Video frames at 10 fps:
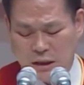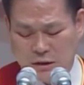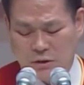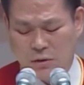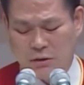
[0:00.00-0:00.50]

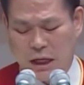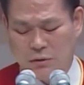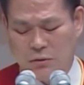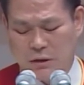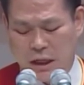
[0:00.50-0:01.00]
does it
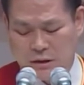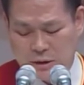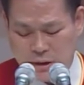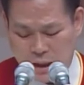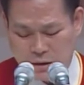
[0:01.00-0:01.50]
really worth
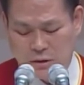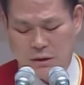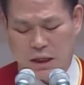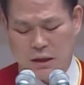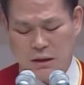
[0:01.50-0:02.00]
to
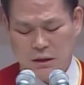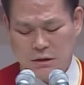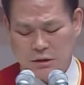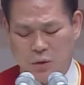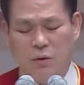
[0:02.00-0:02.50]
write about what
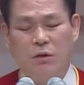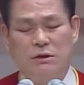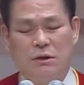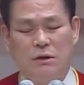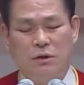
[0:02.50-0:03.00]
happened to
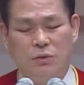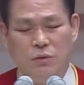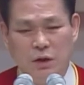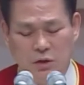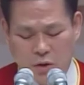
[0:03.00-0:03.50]
his
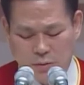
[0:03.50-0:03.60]
garments?